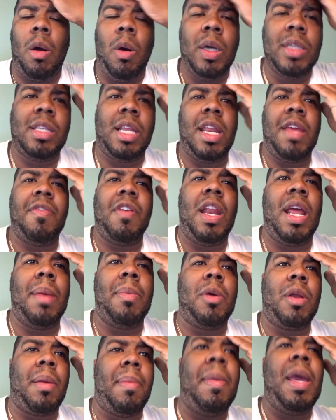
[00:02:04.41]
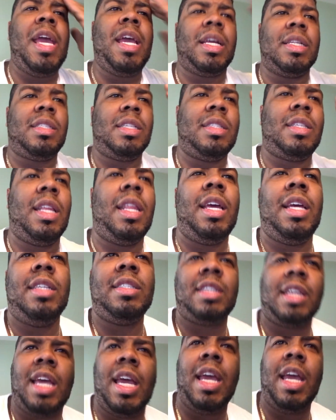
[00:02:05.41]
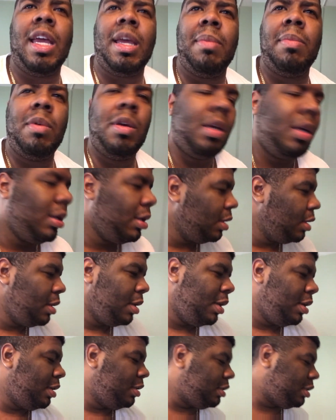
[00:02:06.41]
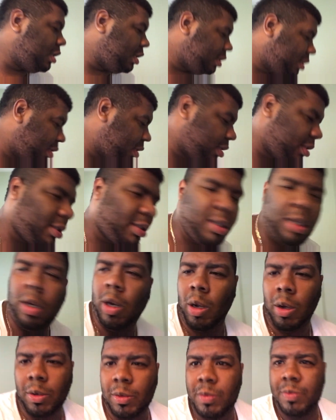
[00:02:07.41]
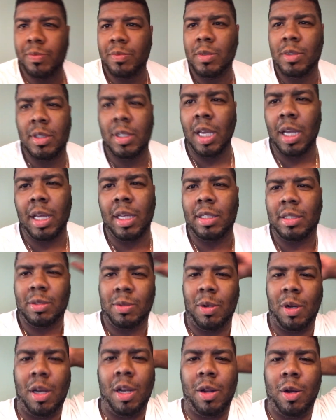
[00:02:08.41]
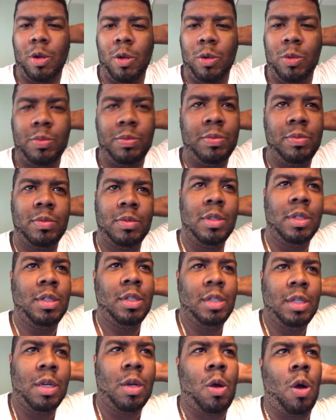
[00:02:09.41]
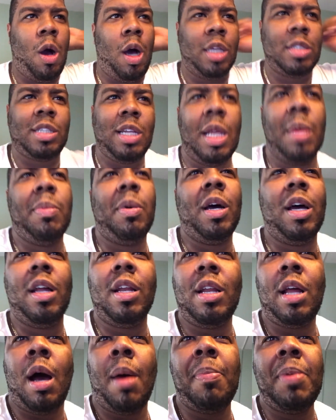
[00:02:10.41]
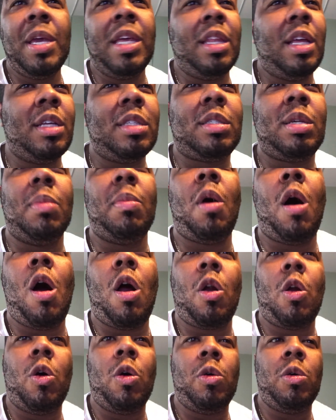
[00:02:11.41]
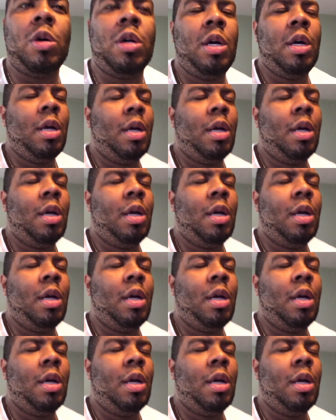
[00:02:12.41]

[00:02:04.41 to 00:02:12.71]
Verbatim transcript: I wasn't even able to make it to today's game. Just you know, tickets were a little costly, but I'll be there tomorrow.